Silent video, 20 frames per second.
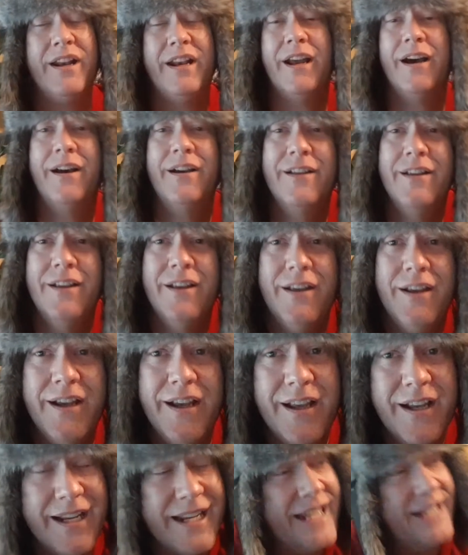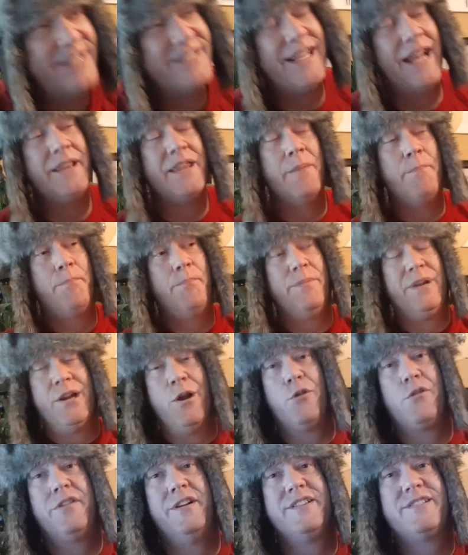And he said
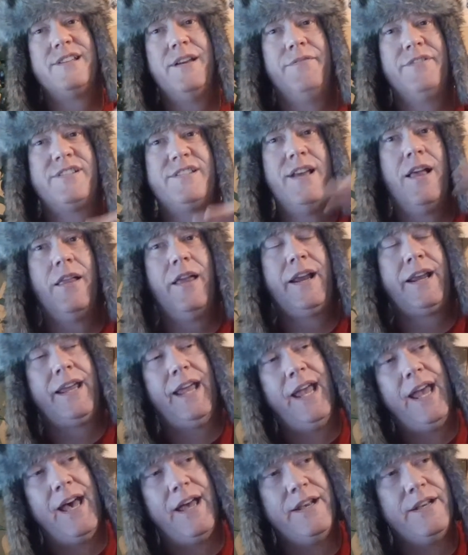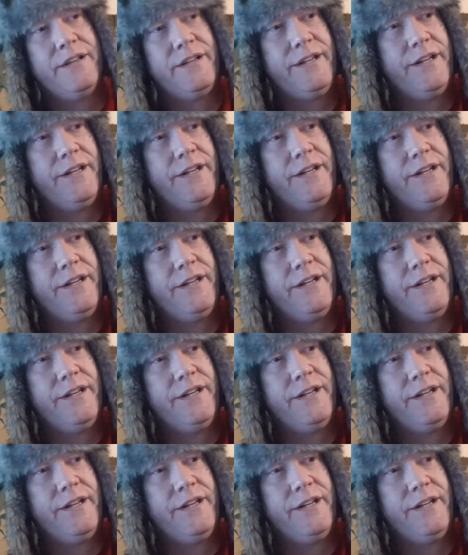Chris Novoselic and,